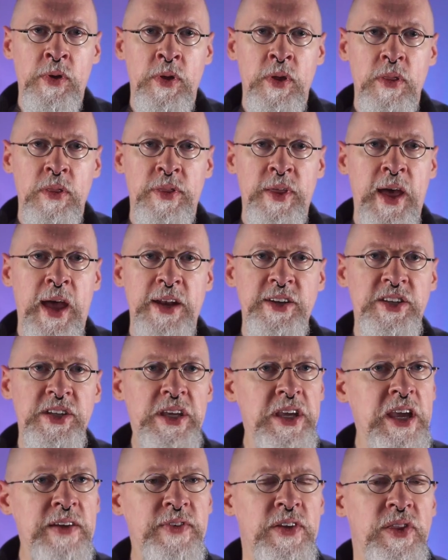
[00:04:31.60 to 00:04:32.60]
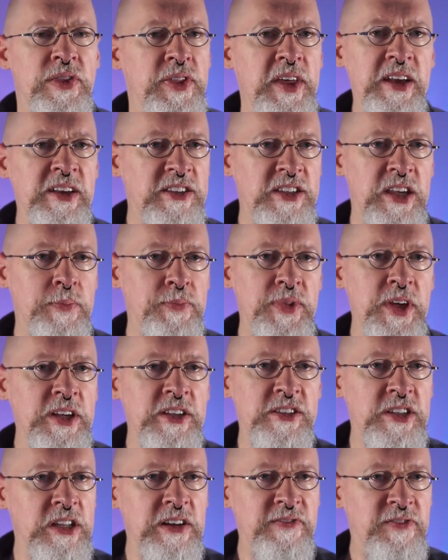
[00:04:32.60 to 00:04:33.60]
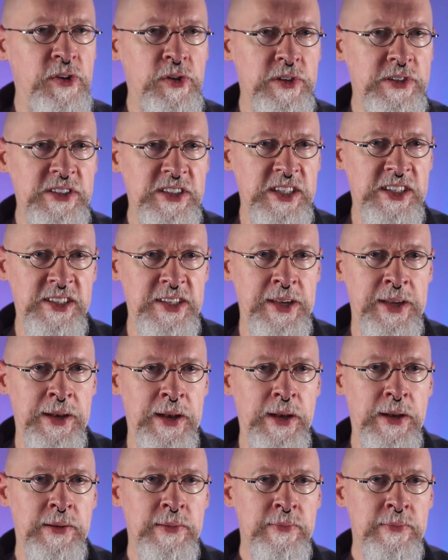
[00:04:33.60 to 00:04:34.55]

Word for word: that to even think something sinful is a sin.